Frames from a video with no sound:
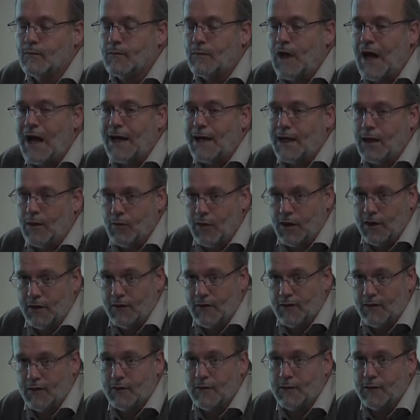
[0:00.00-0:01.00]
hockey
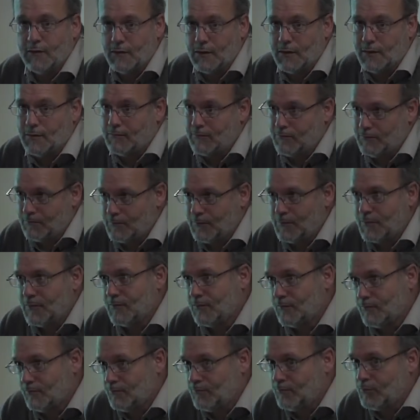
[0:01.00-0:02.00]
rinks in
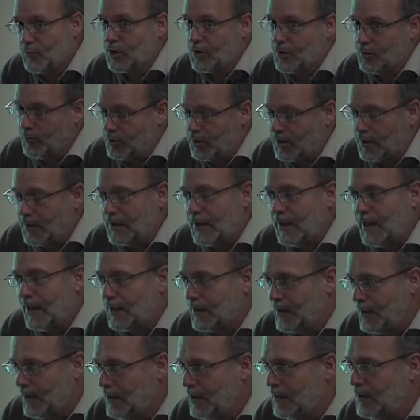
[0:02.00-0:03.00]
Brooklyn Park
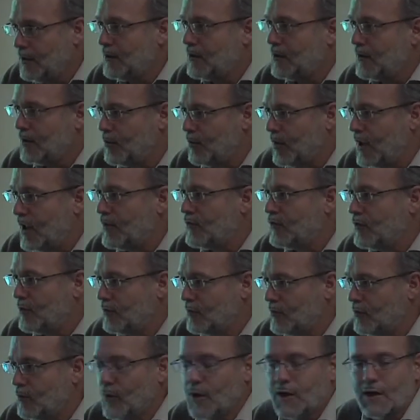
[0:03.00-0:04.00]
hockey. You can
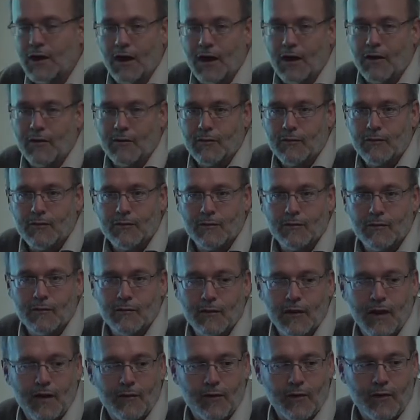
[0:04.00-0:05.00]
imagine what kind of
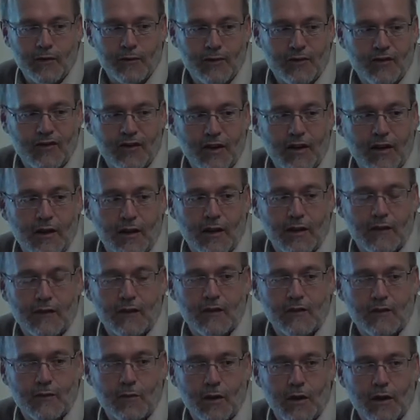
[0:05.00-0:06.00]
level of facility
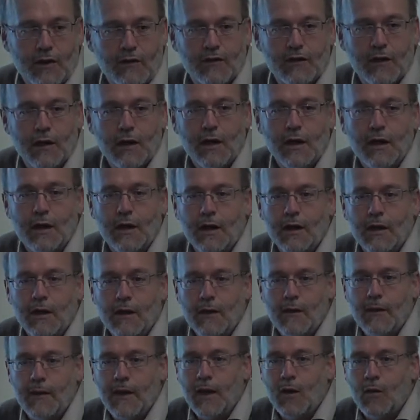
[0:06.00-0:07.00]
this was.
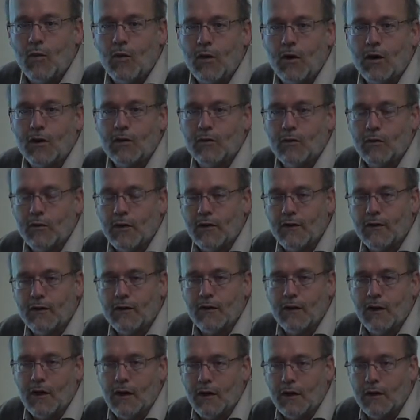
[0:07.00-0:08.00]
They worked with
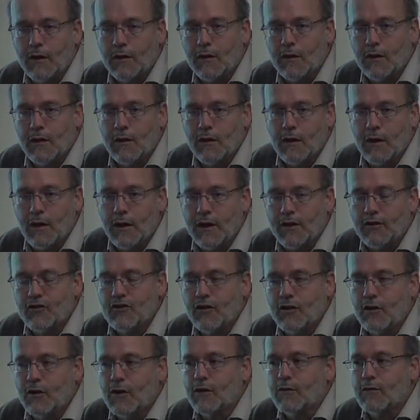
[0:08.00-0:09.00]
an
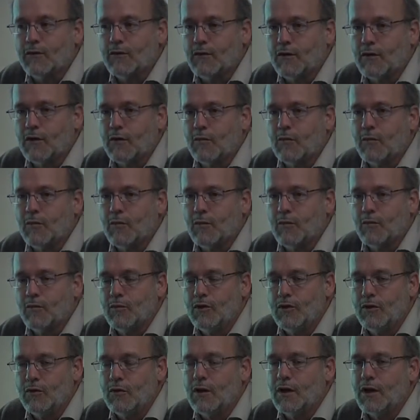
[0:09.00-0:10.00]
engineering firm
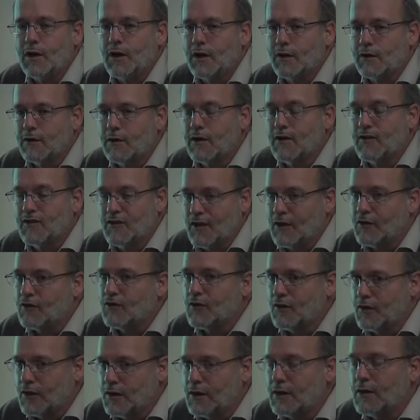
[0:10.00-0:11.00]
doing
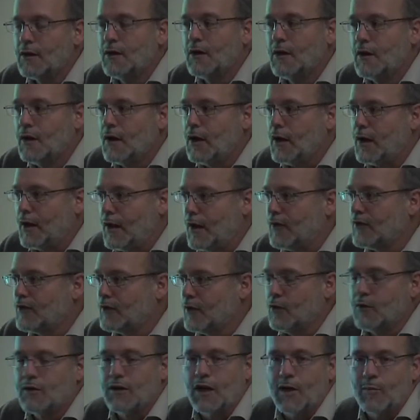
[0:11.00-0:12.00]
essentially an
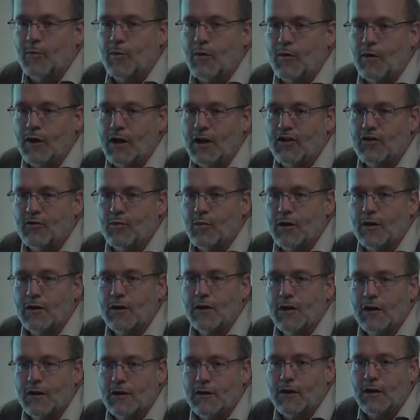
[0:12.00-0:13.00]
ESCO type arrangement
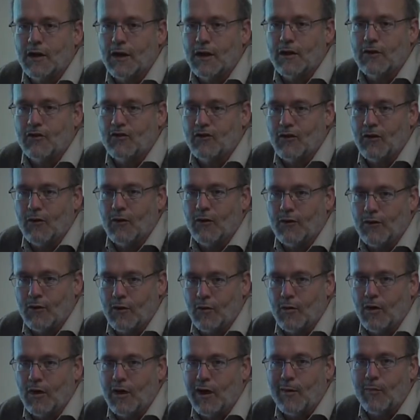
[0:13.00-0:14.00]
to get a
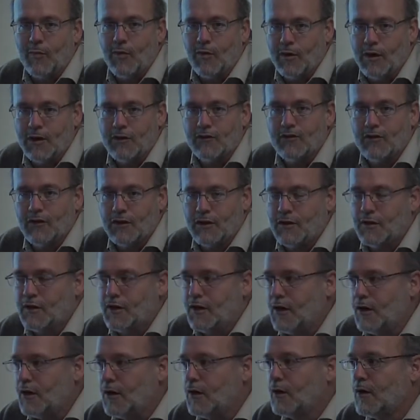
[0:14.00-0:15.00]
geothermal operation in
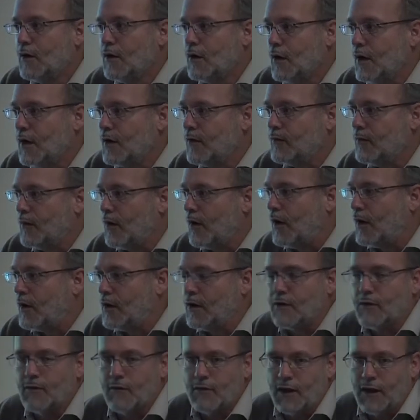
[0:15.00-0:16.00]
there, and a very
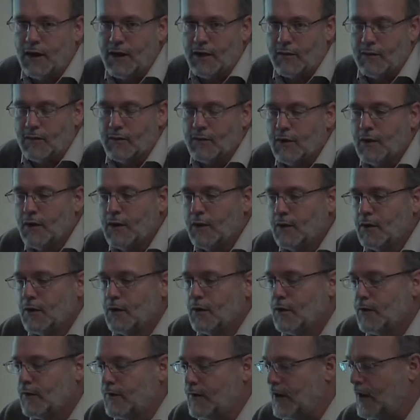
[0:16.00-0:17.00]
innovative
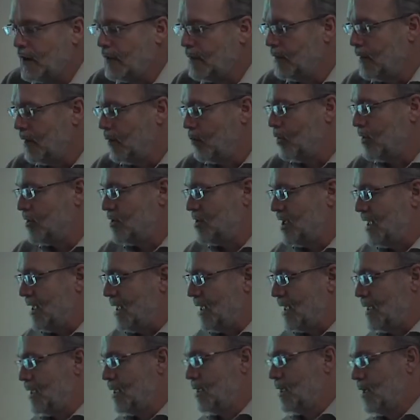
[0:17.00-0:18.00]
thing that would
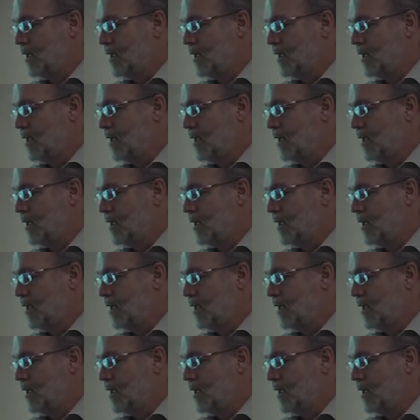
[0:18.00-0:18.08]
take,